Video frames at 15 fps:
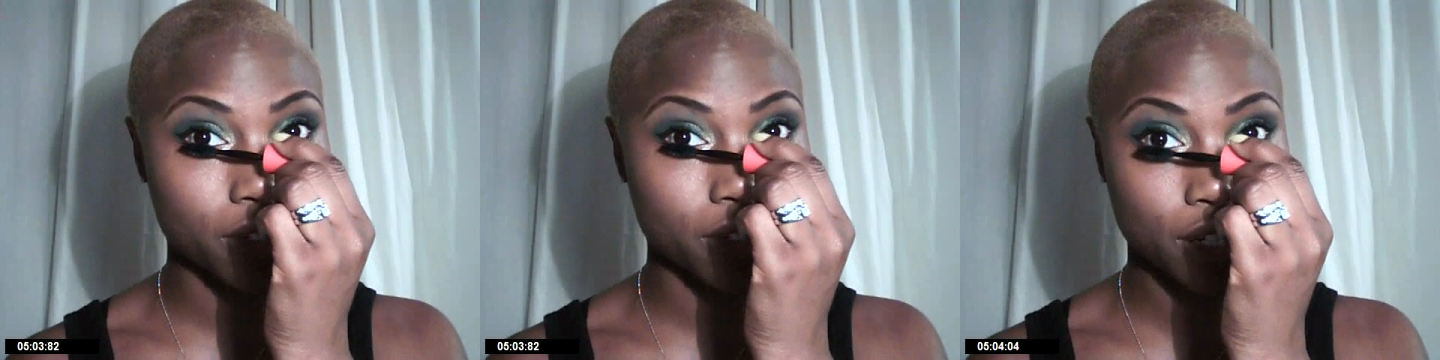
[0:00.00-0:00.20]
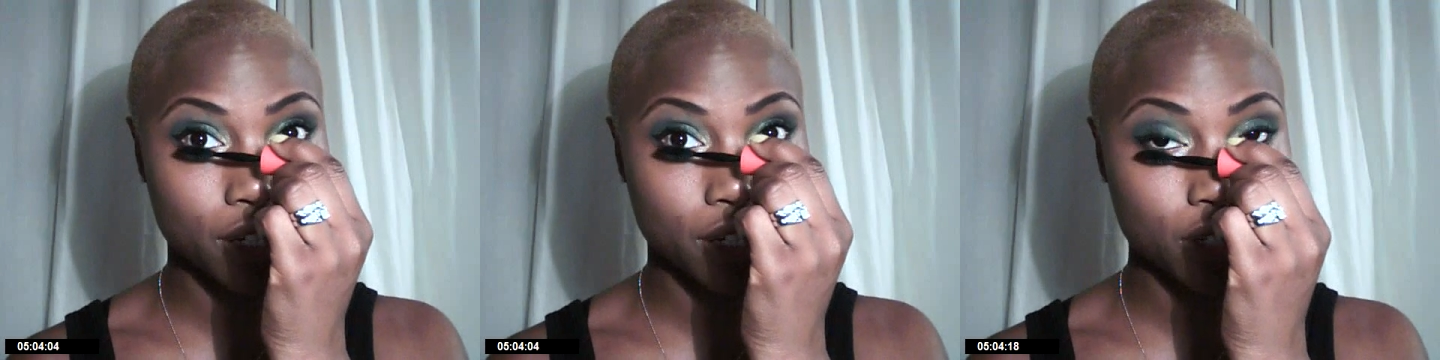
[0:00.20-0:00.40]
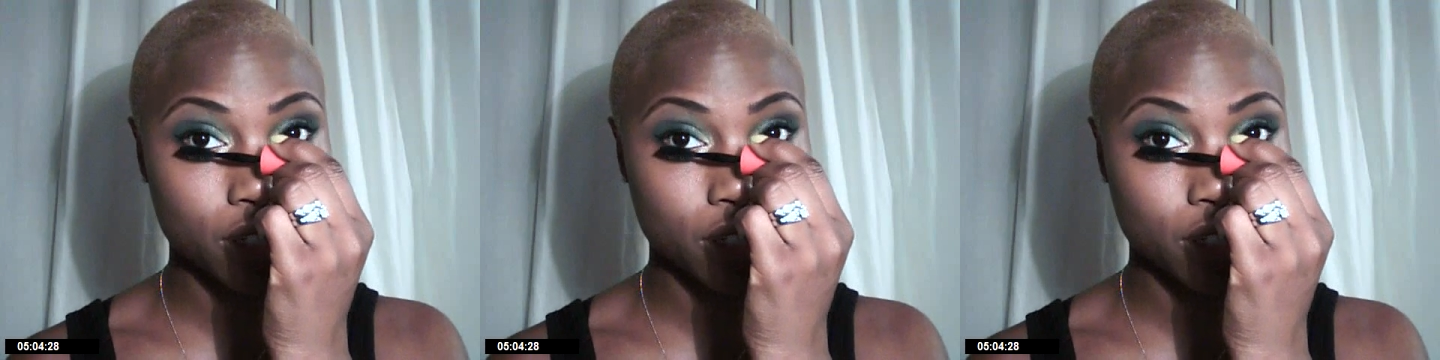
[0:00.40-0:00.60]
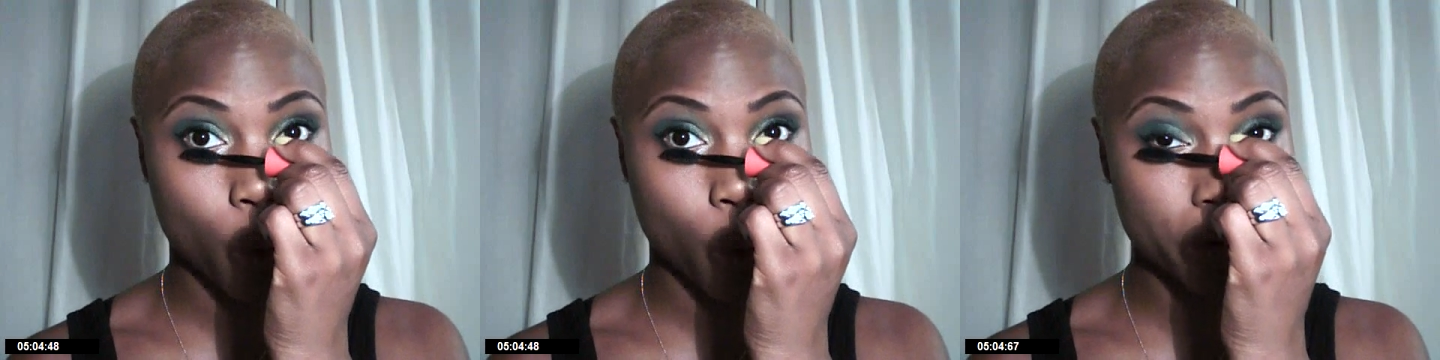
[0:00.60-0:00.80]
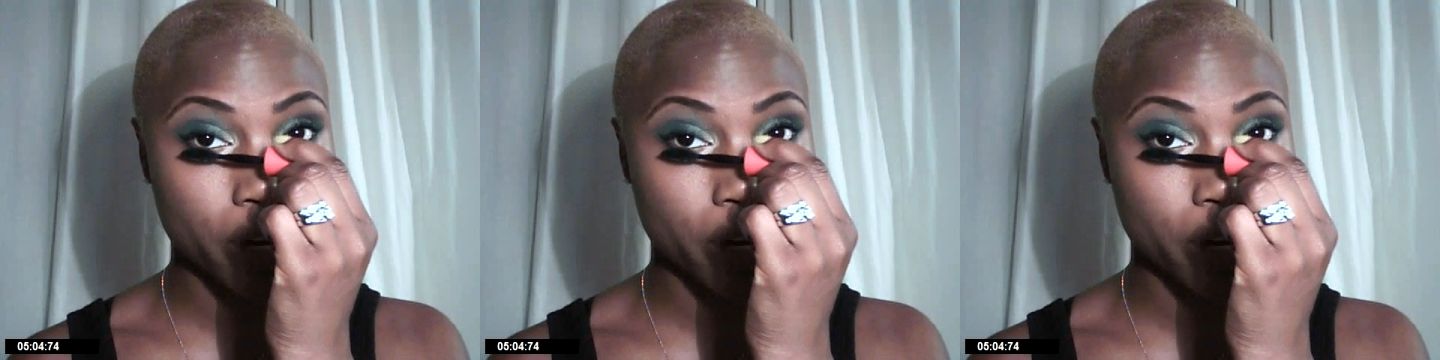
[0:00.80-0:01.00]
just open
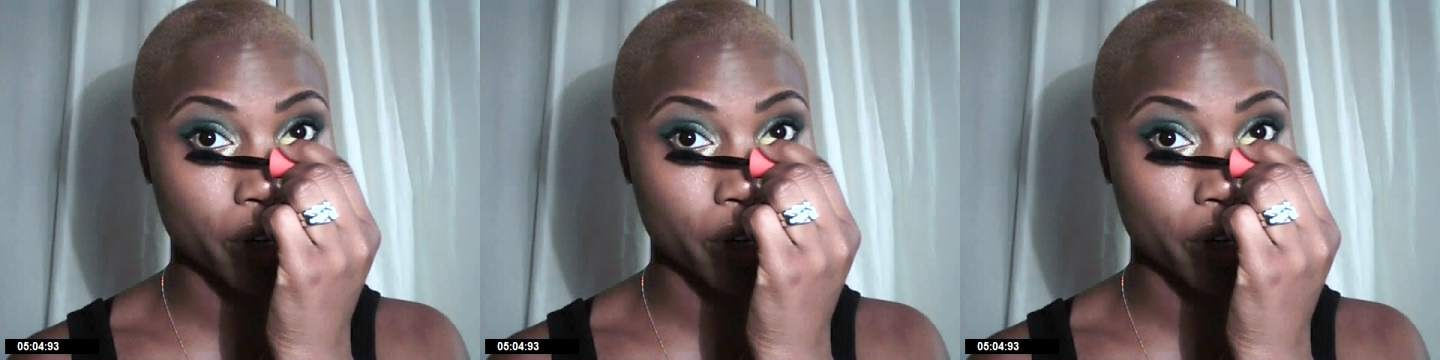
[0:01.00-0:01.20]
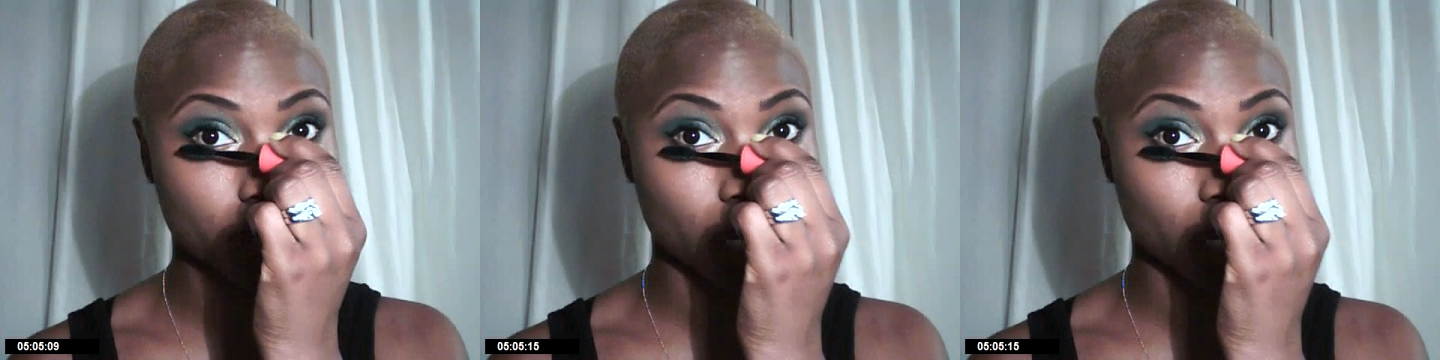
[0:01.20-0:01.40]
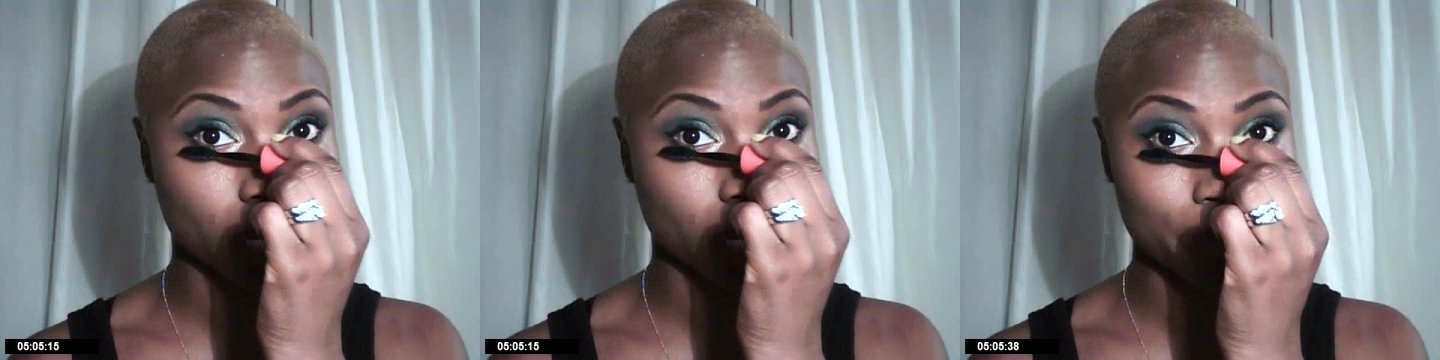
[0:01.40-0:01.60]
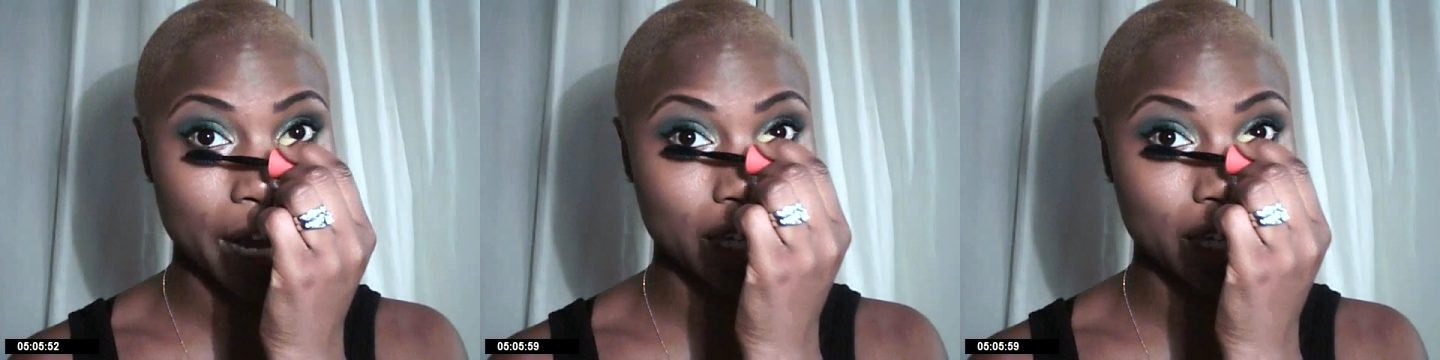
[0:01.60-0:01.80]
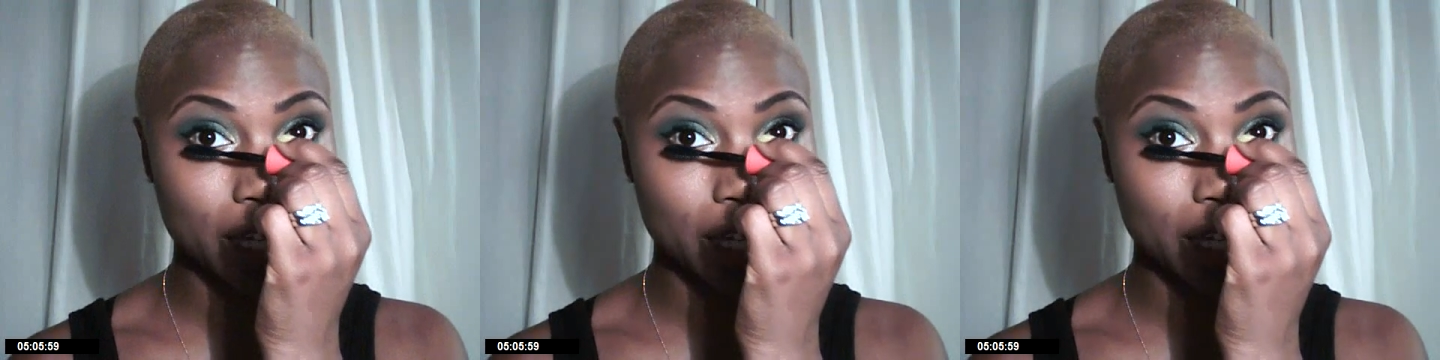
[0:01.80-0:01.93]
up your Glamour magazine,